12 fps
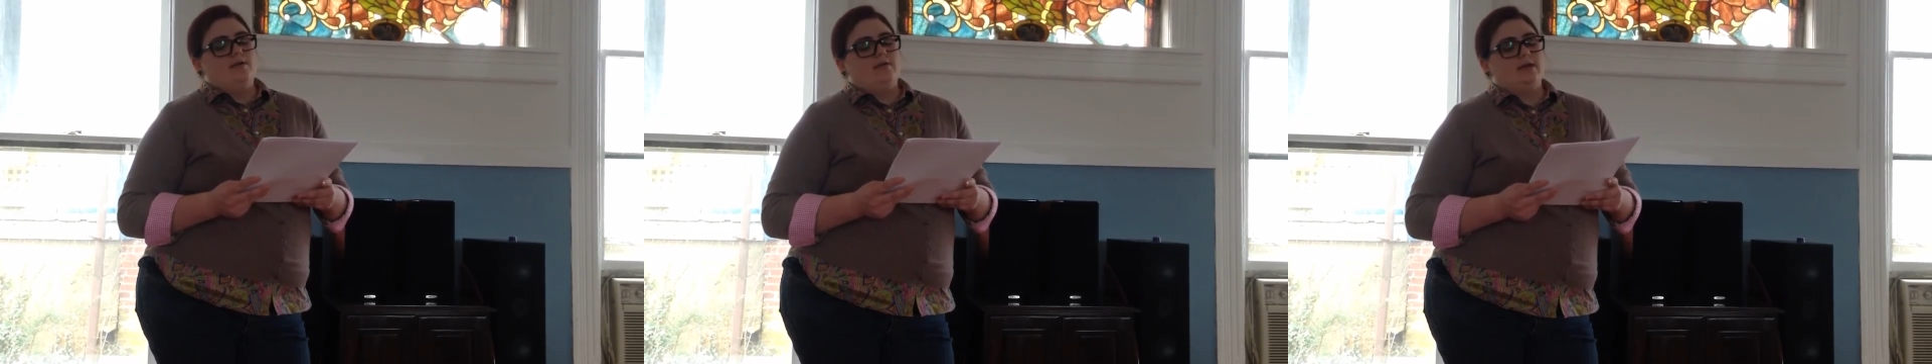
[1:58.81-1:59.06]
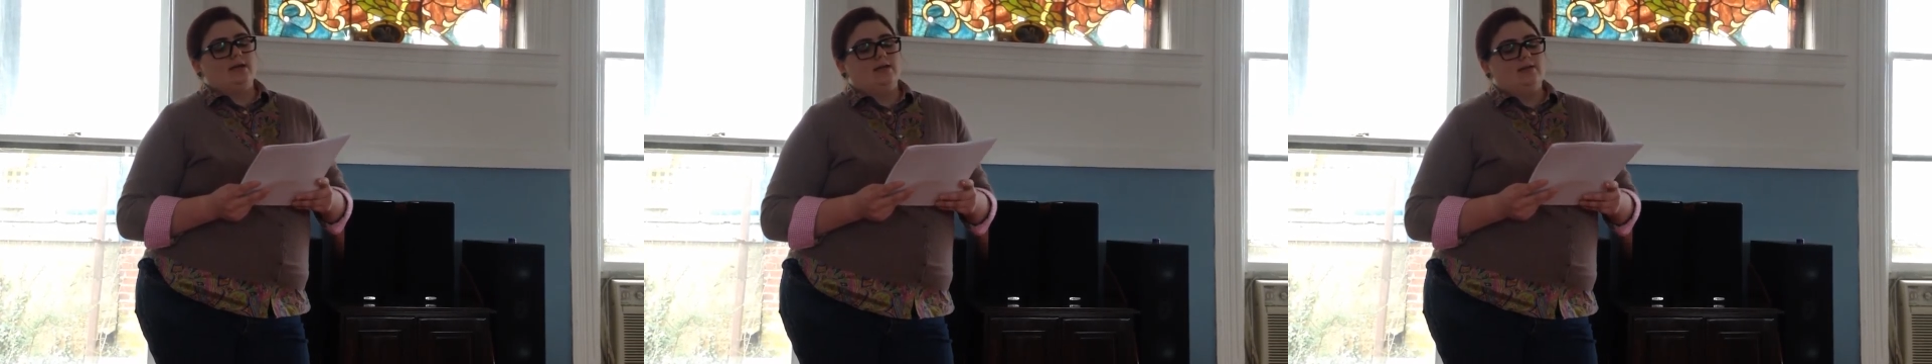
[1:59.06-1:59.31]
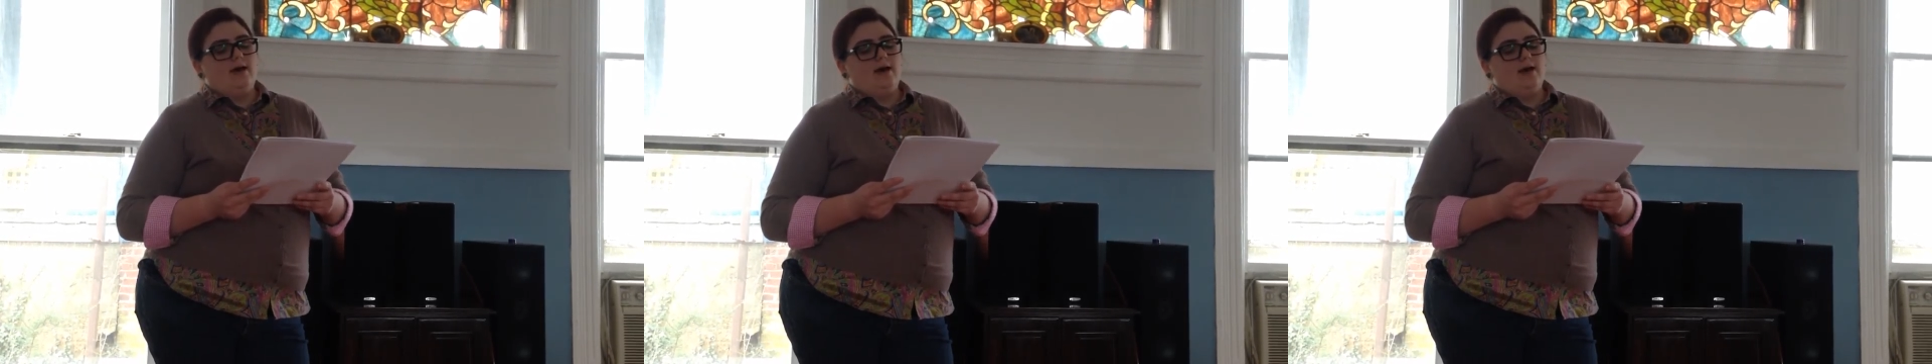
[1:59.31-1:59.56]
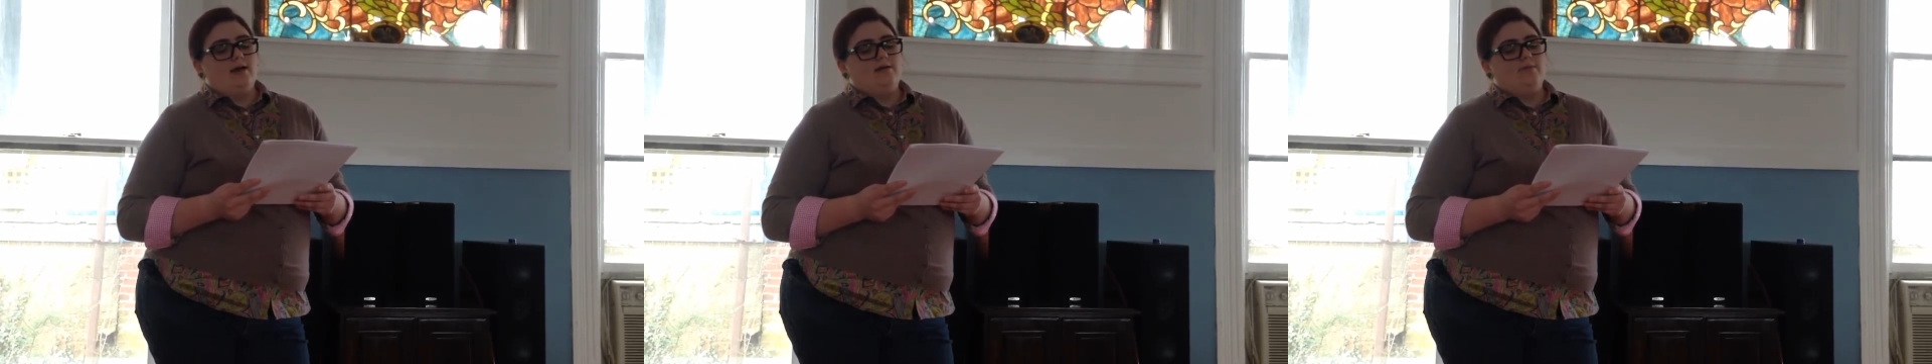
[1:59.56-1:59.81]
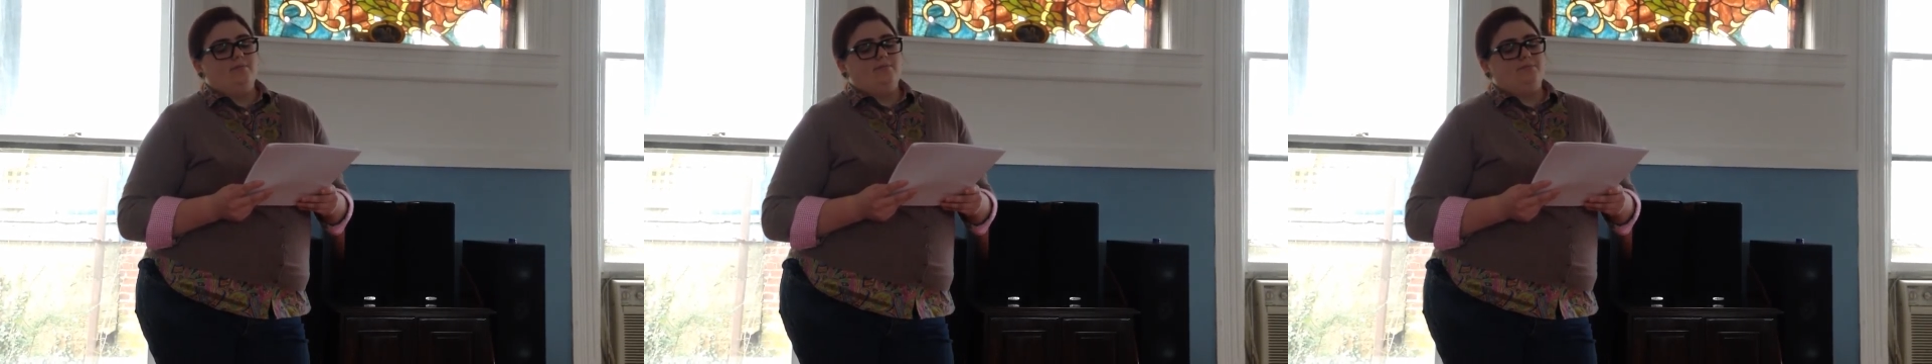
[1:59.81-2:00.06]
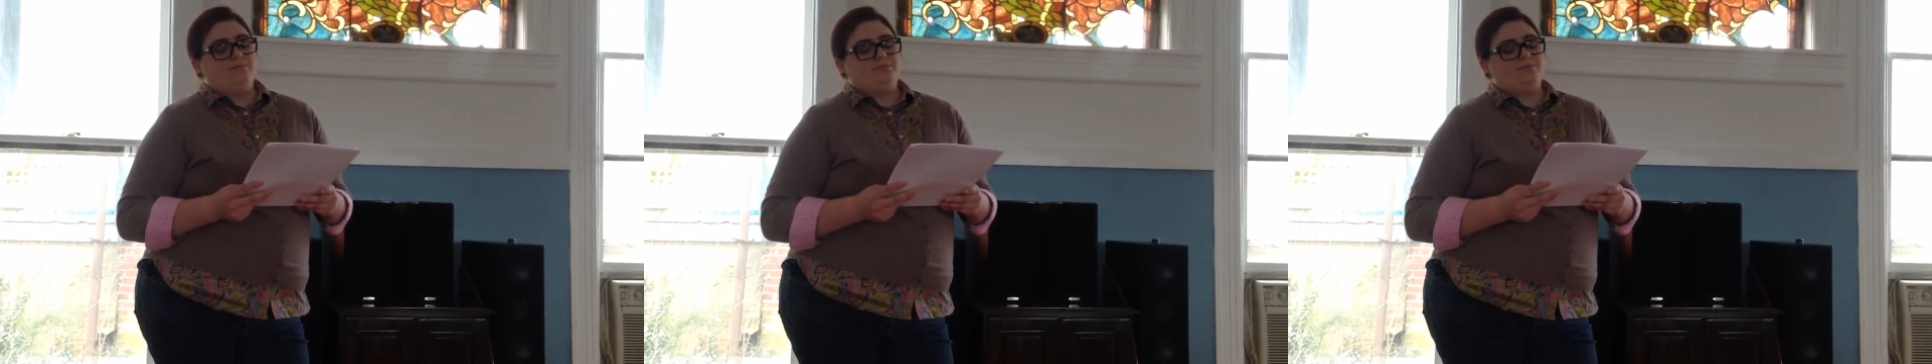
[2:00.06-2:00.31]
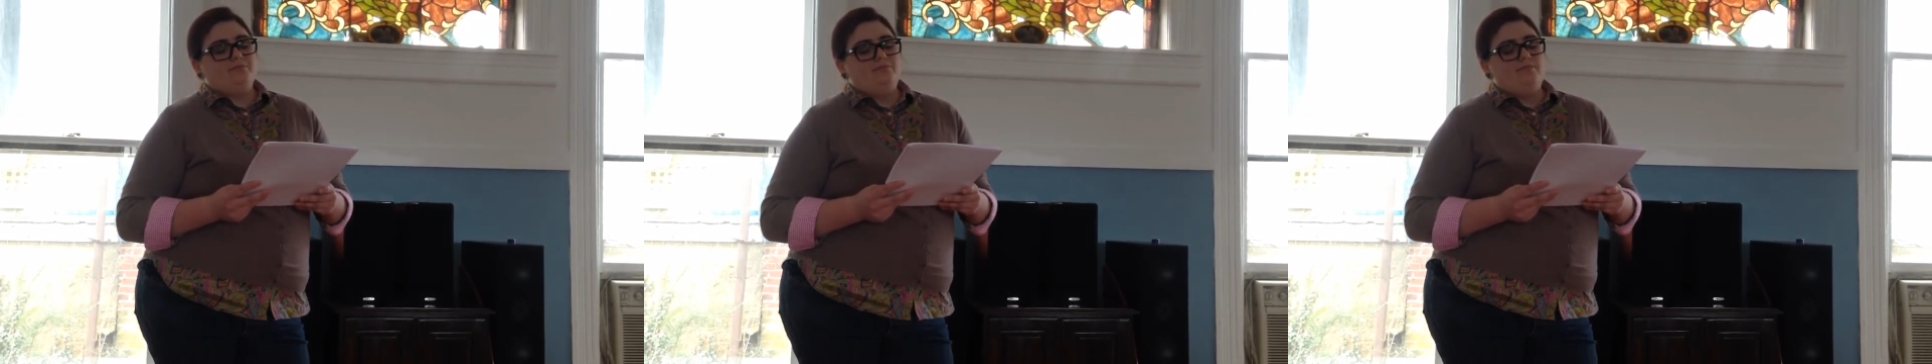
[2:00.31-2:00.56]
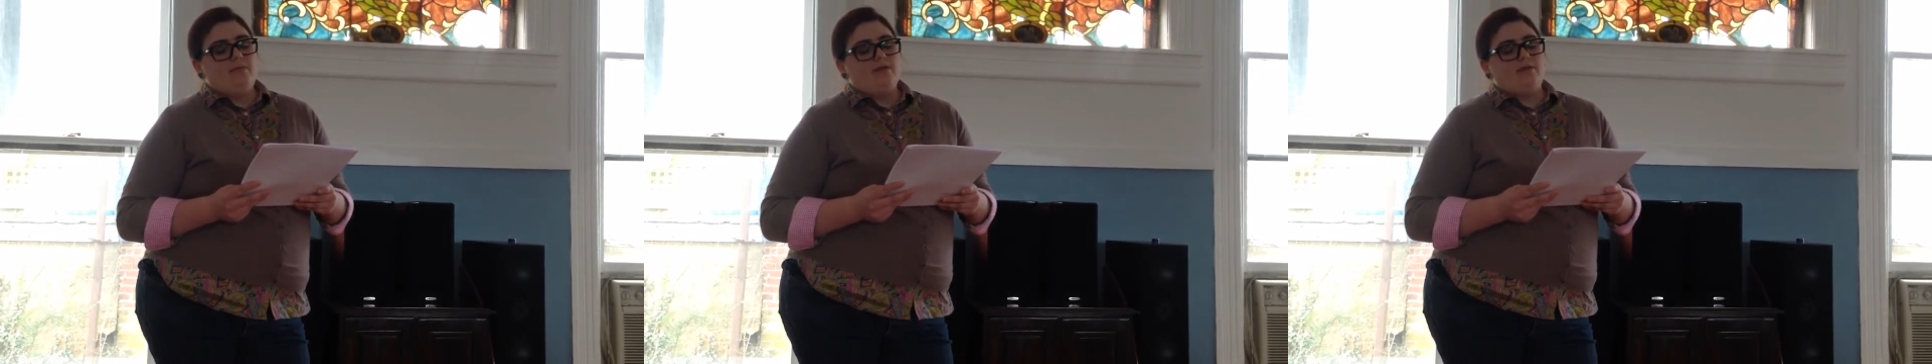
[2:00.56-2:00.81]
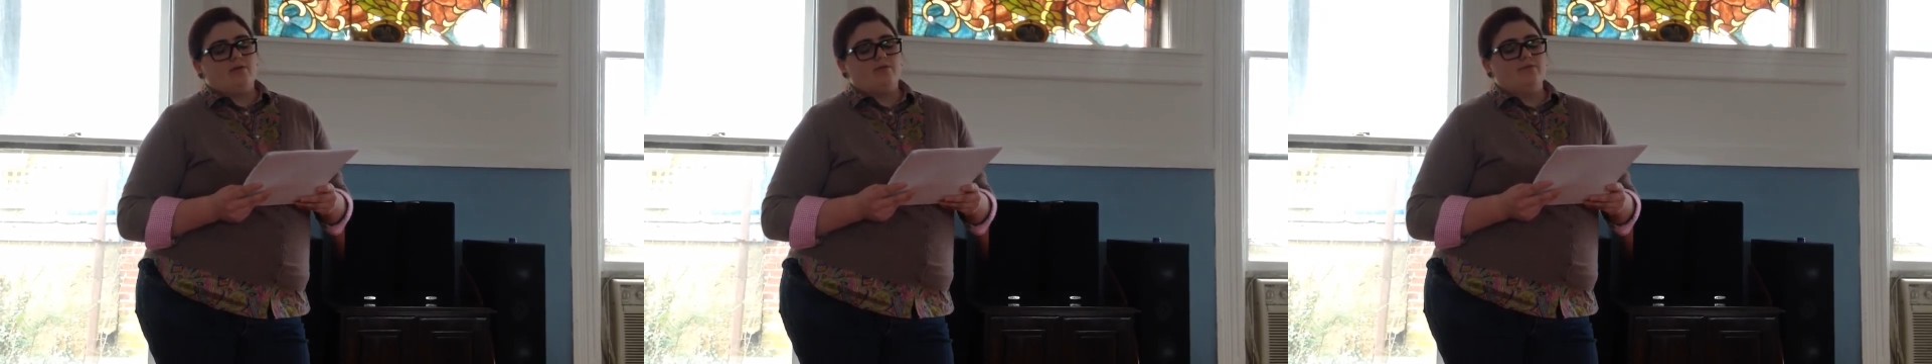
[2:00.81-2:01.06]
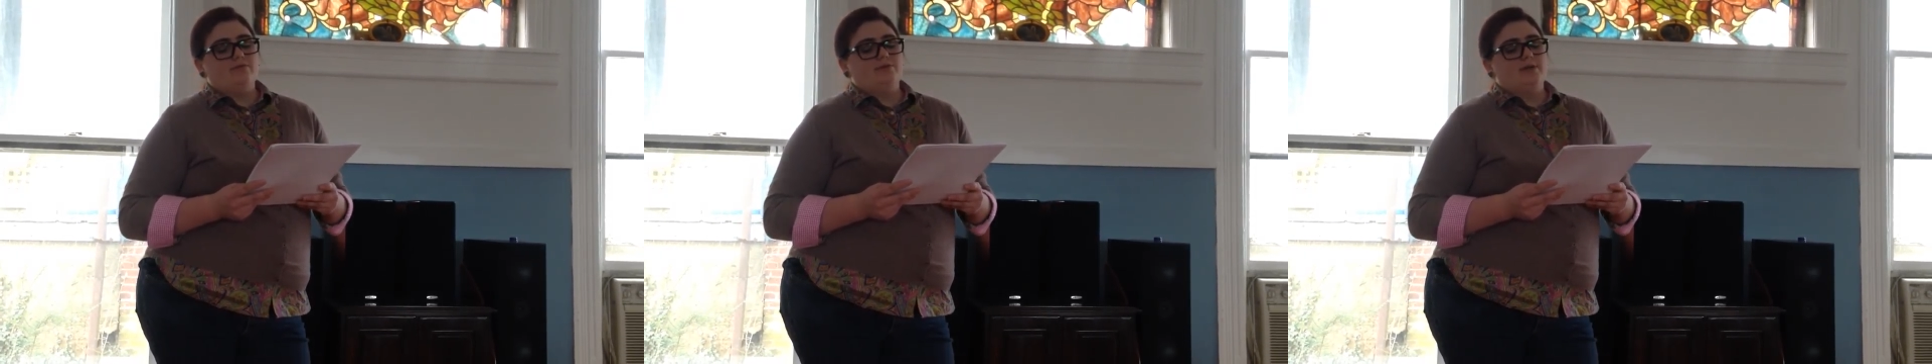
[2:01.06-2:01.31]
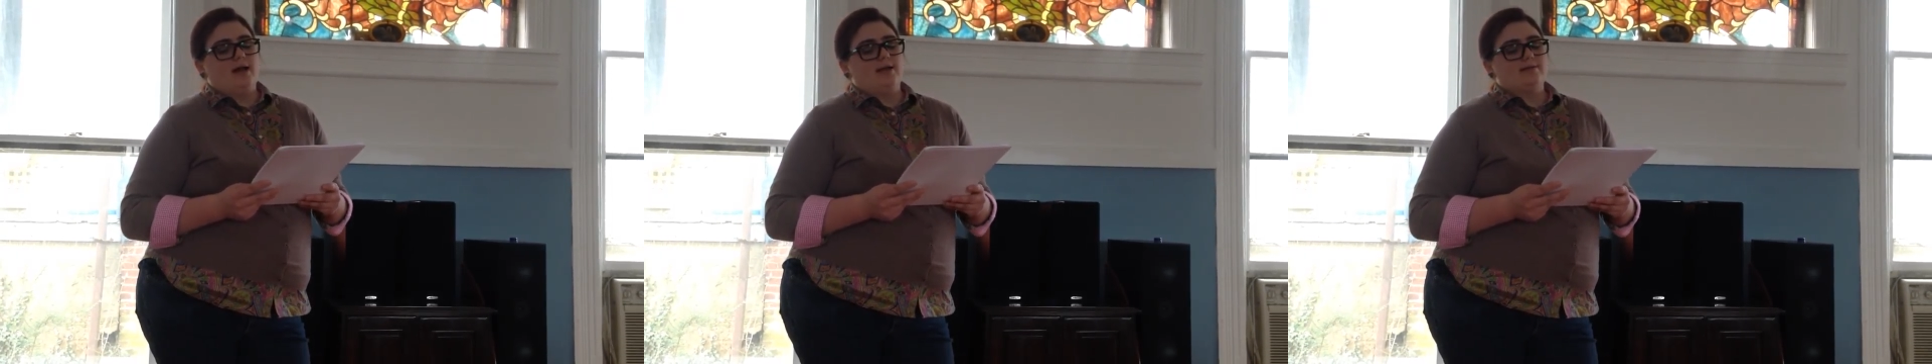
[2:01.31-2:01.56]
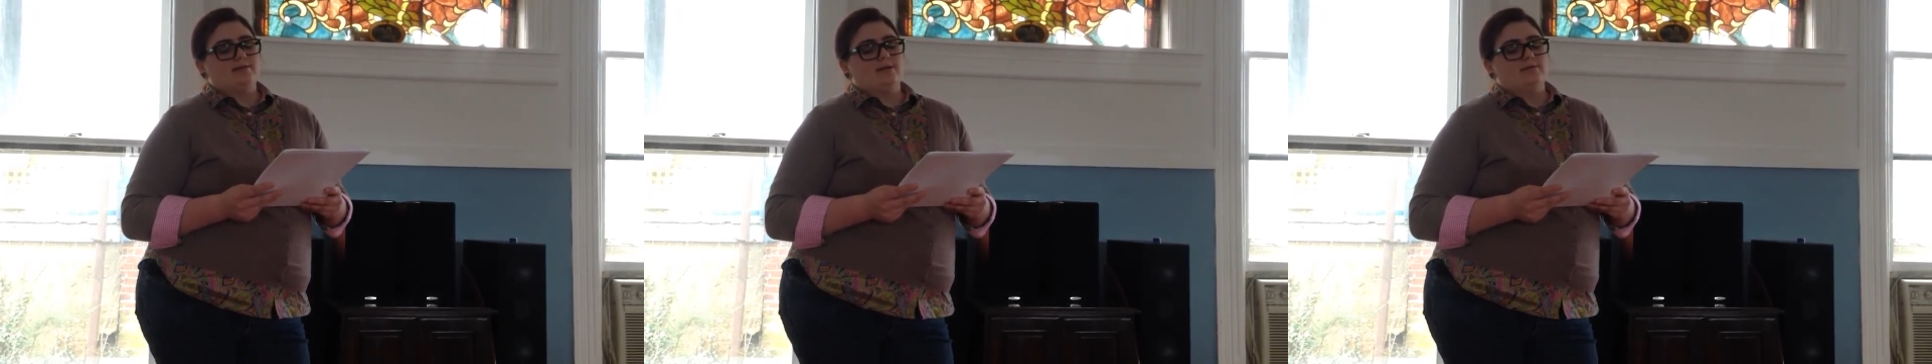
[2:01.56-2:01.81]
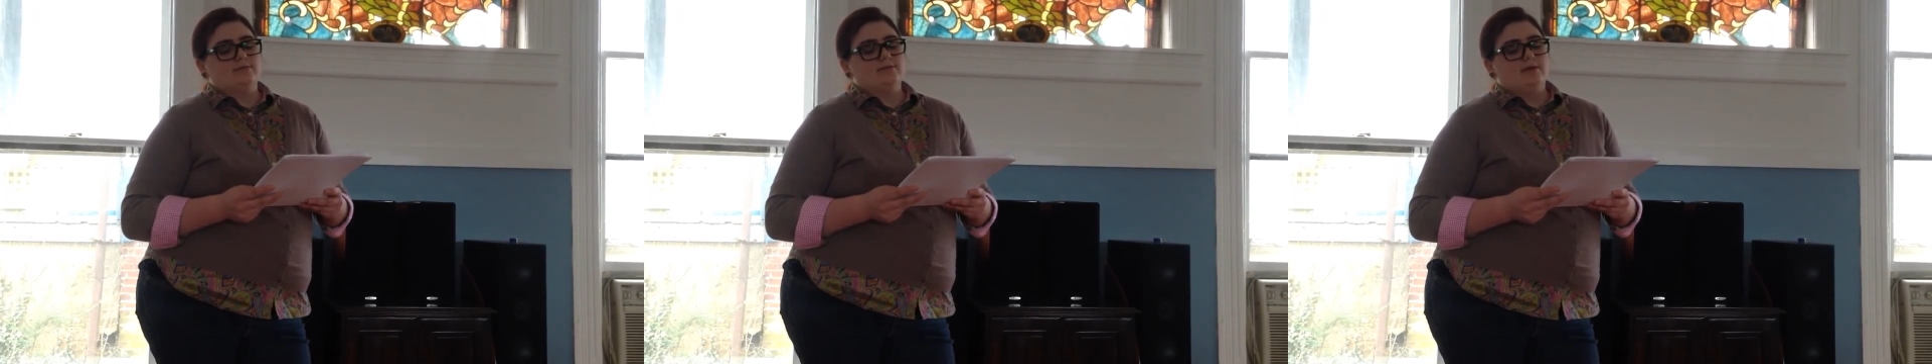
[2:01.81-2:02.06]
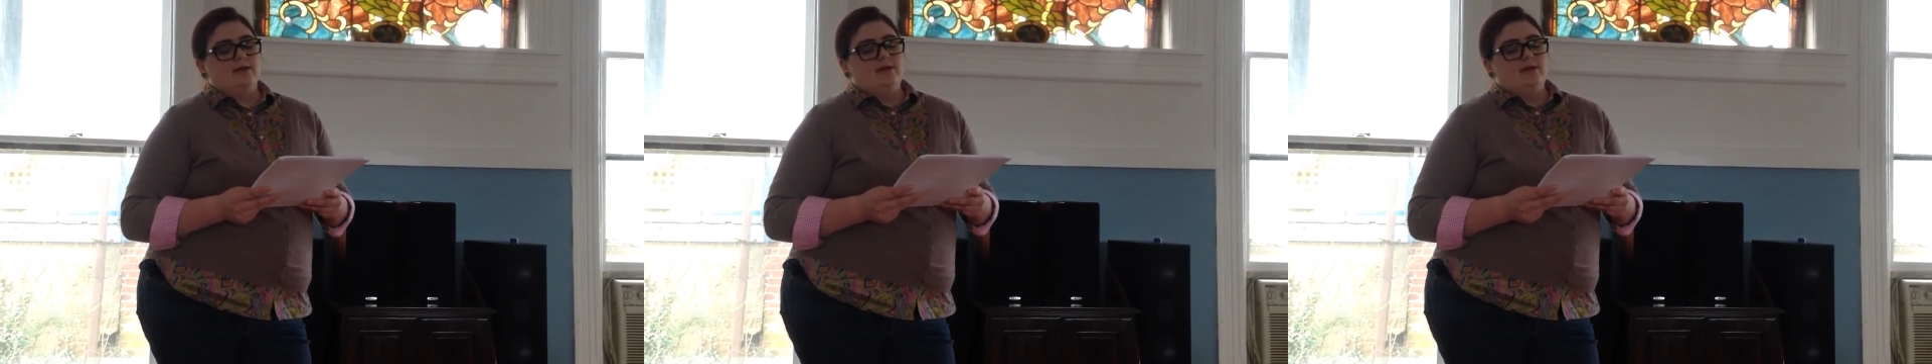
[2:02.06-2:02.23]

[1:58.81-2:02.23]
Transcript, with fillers: then collide, their ruffled nonsense